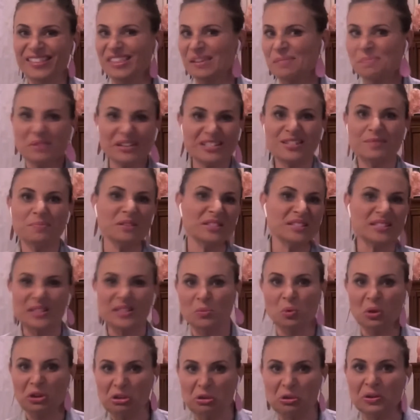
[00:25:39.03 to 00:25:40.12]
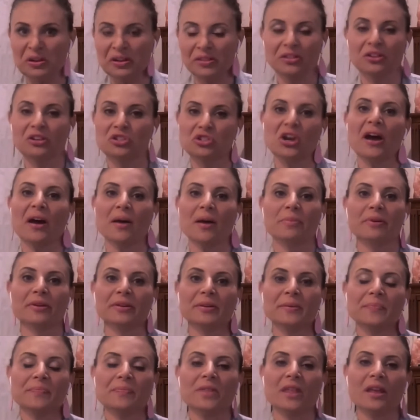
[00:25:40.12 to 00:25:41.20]
that they must have been somewhat good at their
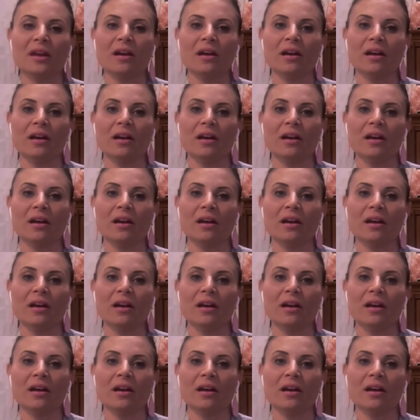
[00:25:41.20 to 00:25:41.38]
job.